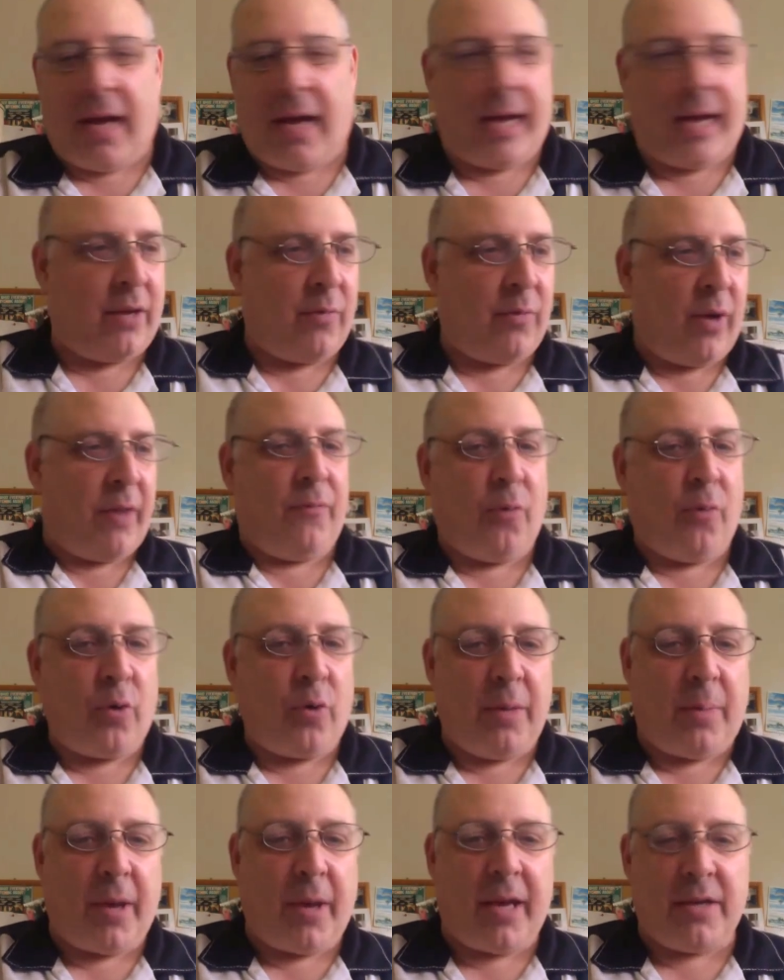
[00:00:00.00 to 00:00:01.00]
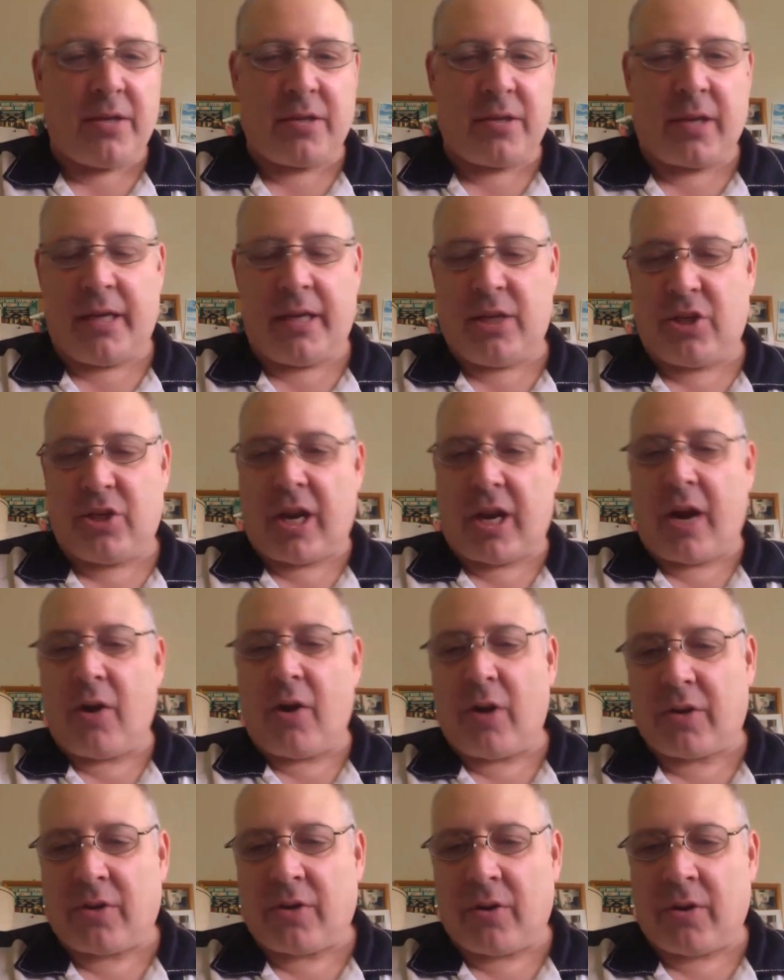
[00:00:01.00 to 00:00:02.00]
I can write 40 pages on each
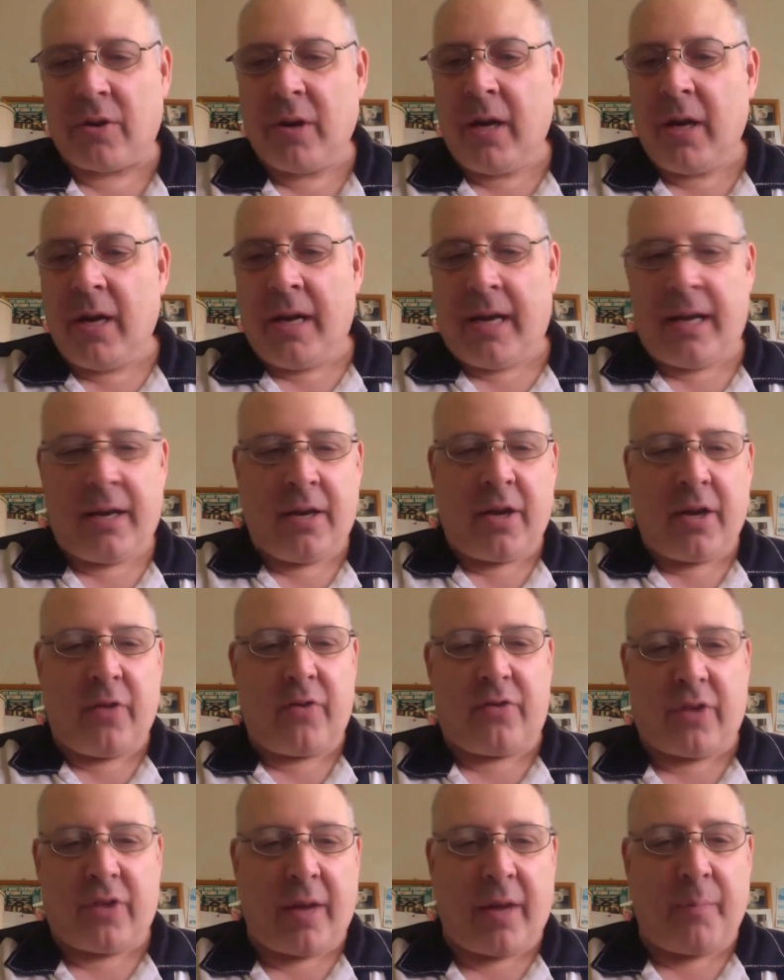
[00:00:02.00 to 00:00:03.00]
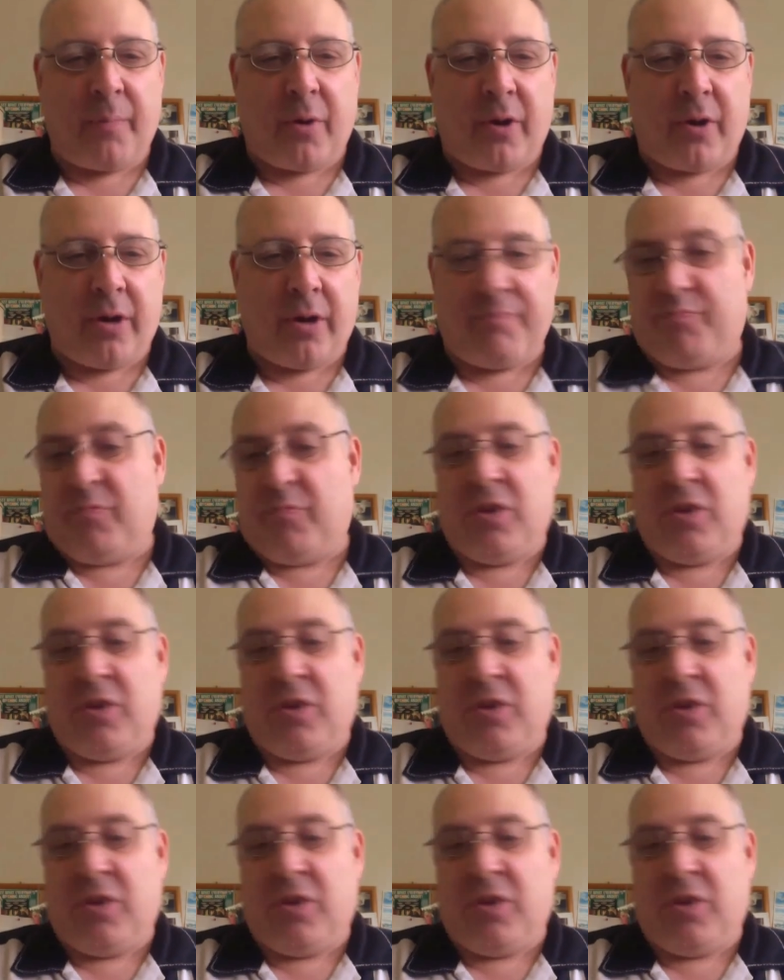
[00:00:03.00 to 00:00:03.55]
character in another time period,